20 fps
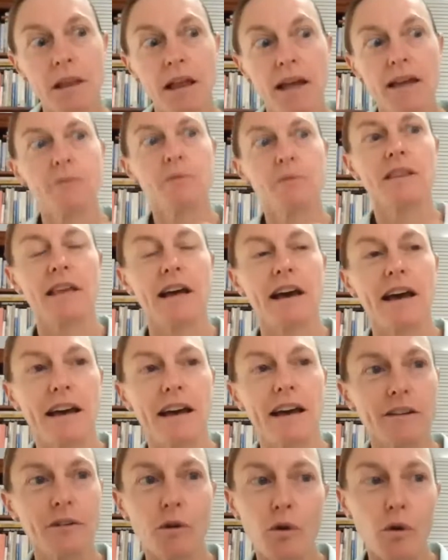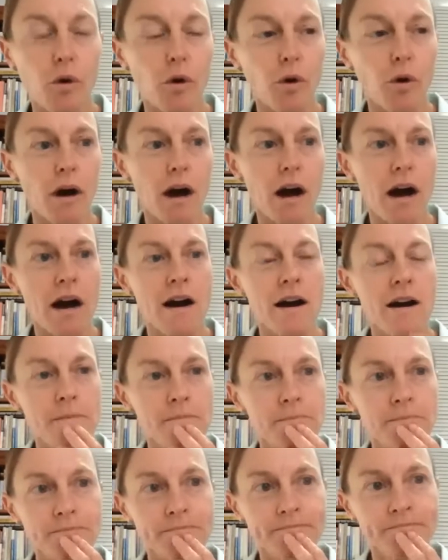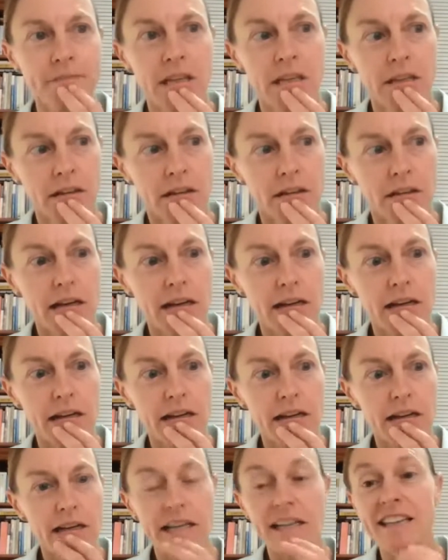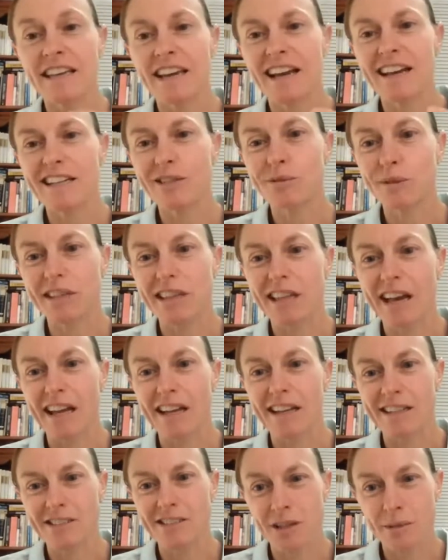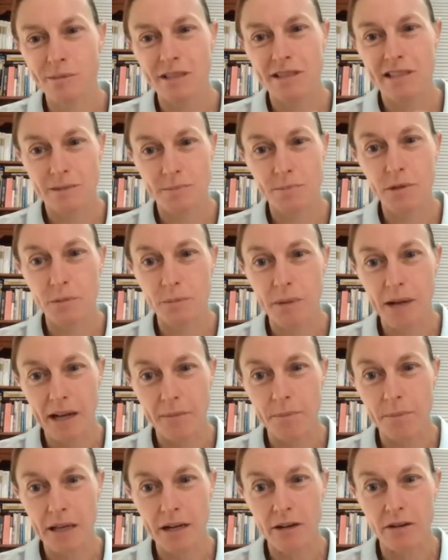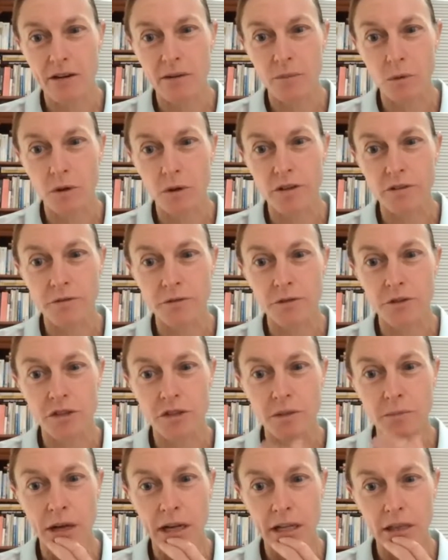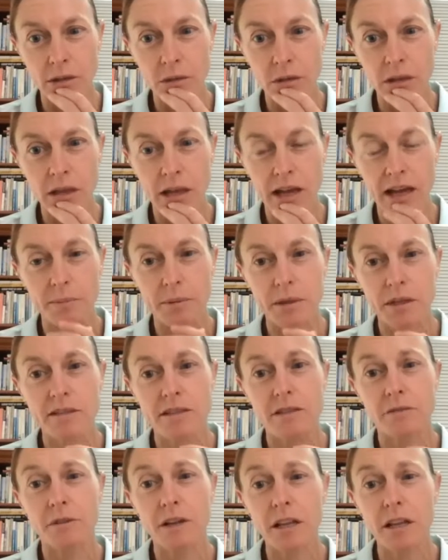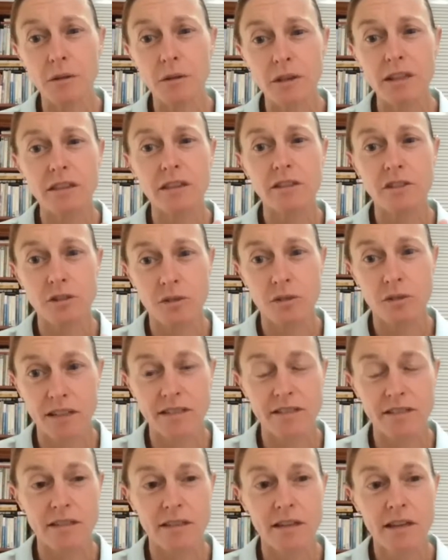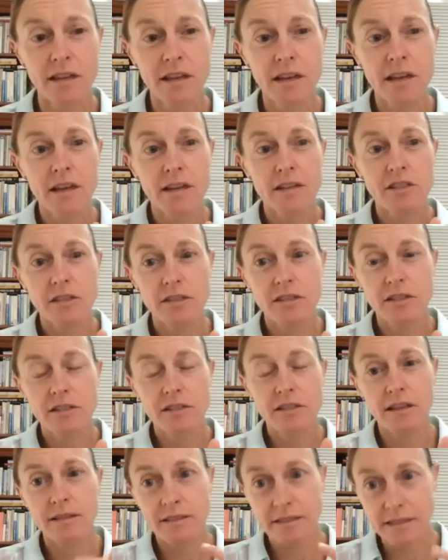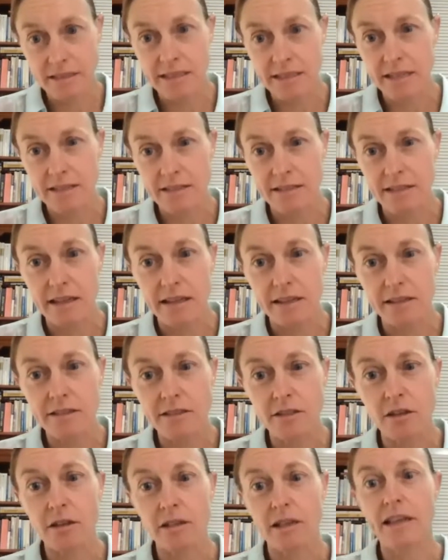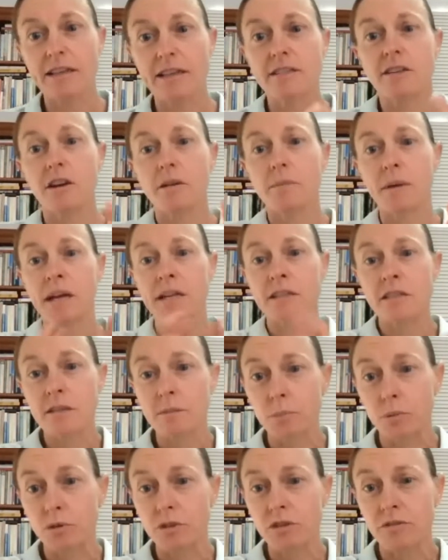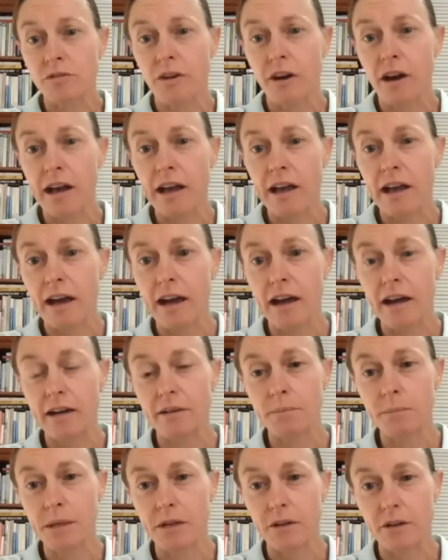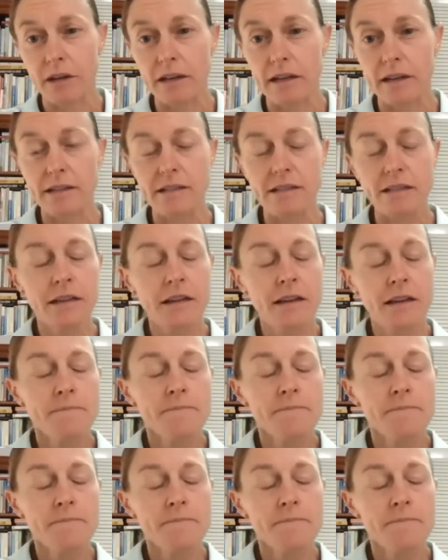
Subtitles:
play with that, or engage with that in terms of this Build Back Better and what the future might look like. Because if we look at the trust statistics, so let's go back to the bushfire period.